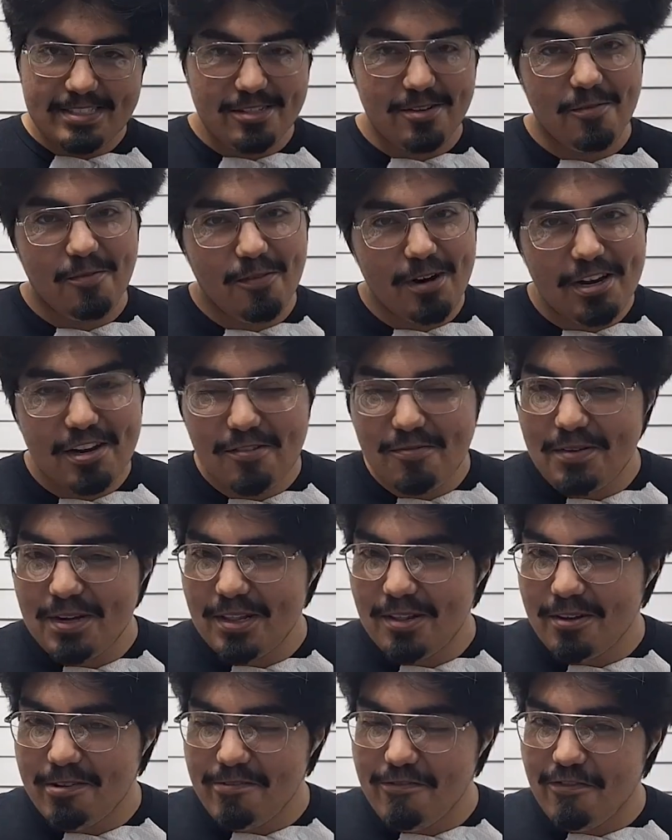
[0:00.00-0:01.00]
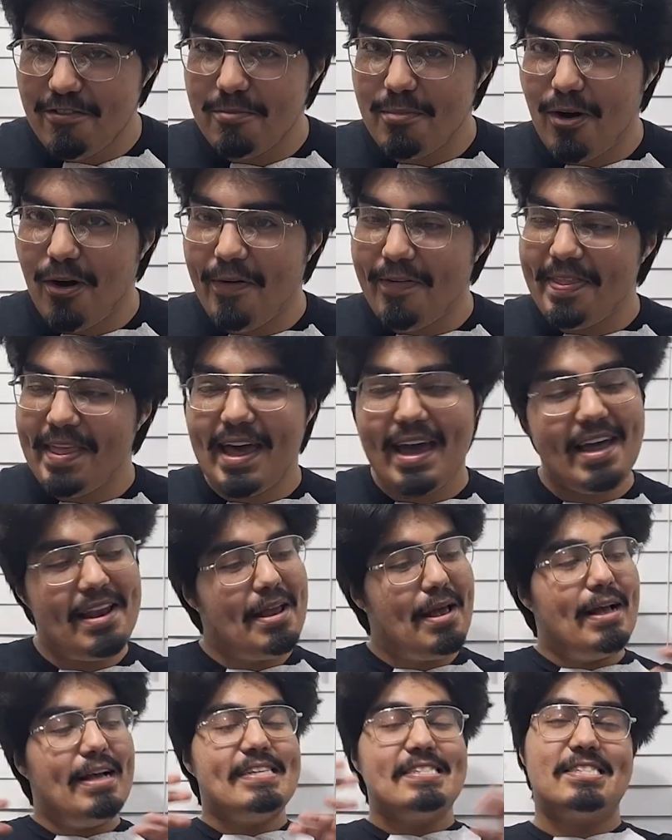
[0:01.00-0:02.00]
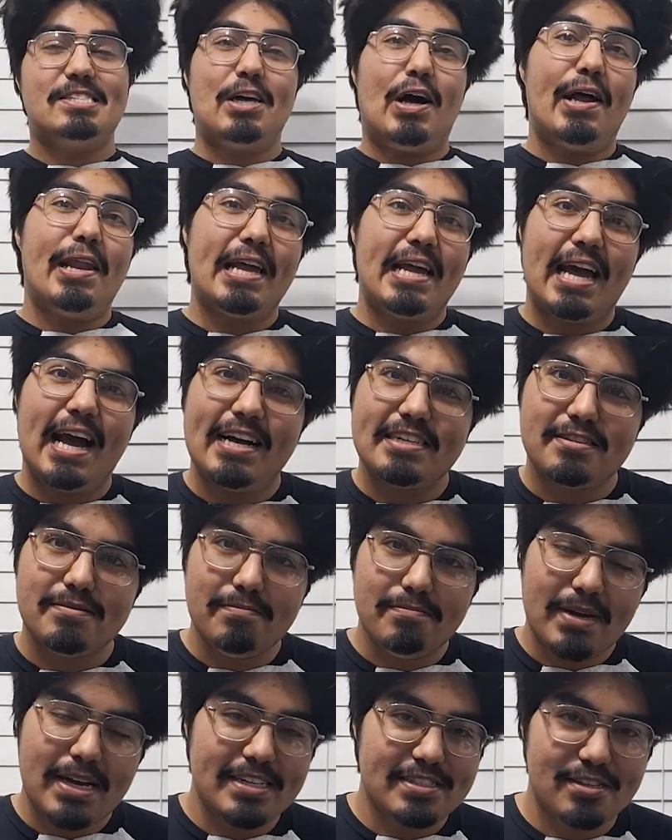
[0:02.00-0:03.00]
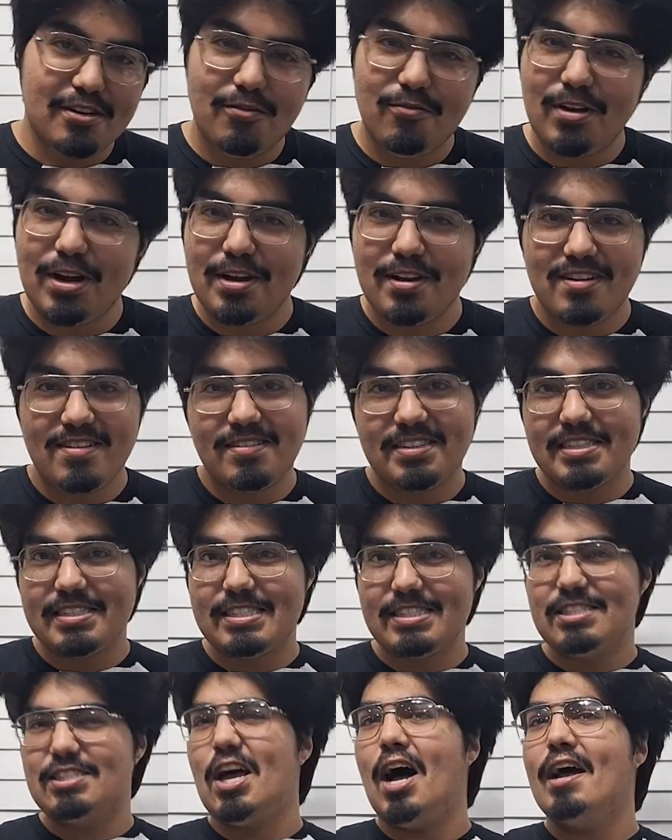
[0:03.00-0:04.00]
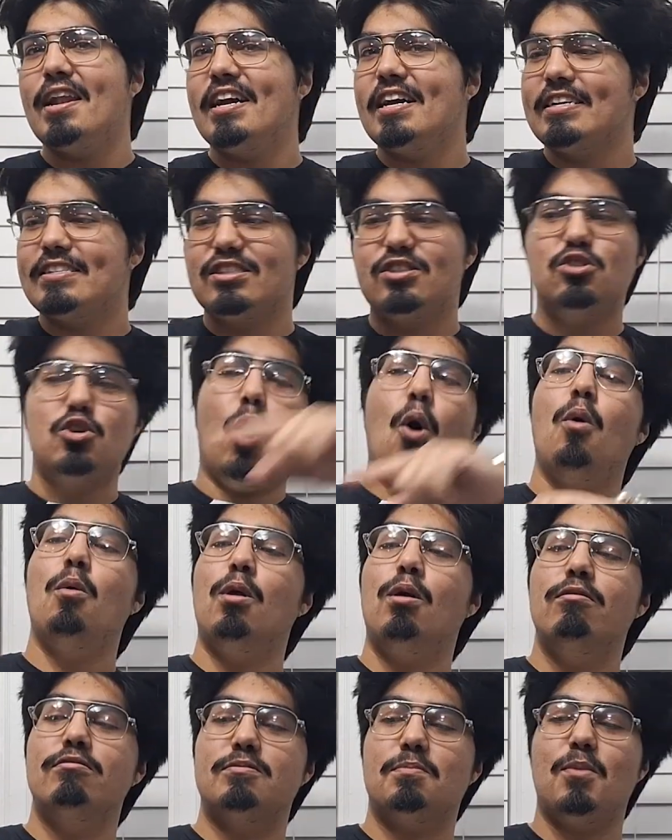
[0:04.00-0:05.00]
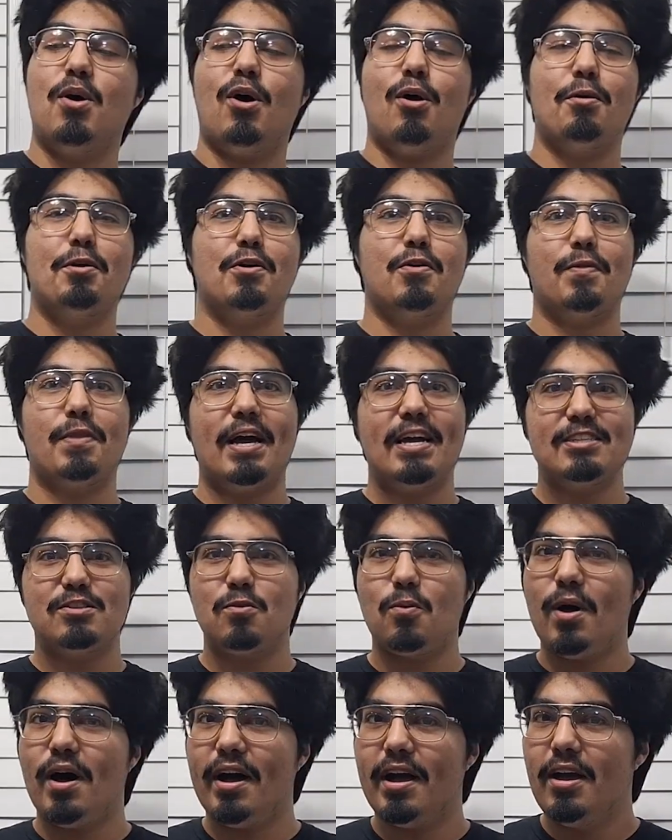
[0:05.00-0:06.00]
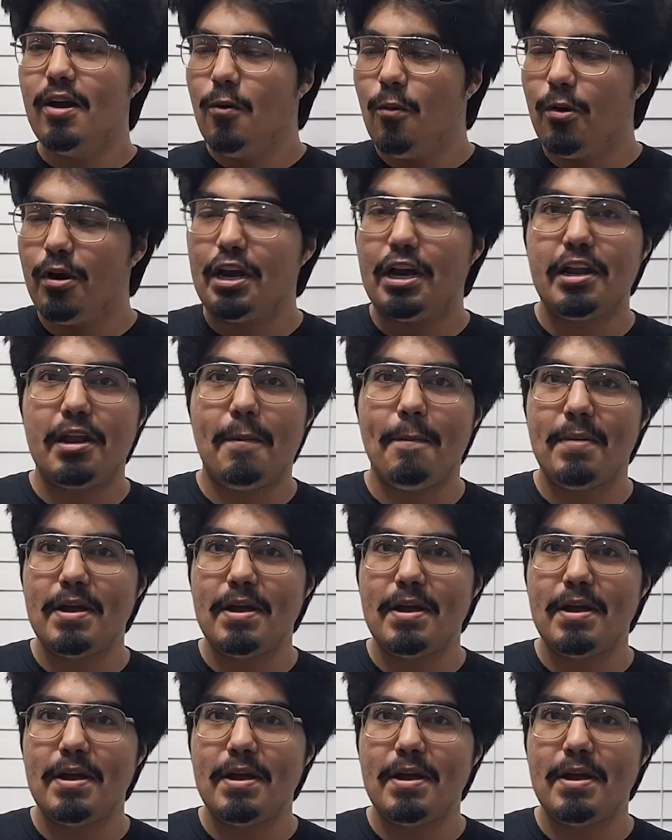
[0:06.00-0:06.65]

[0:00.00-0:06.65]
so what did we learn from all that? Sonic has amazing renders, and Sonic solos Mario. That's why we're going to